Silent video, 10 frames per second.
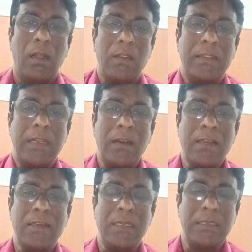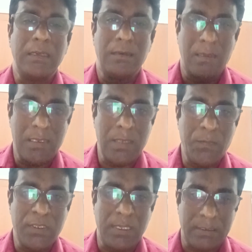there are certain
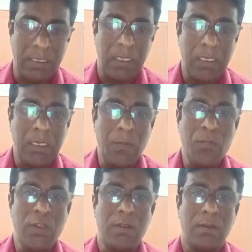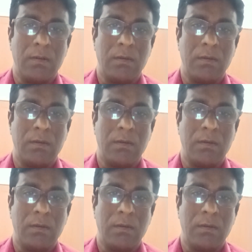receipts of the incomes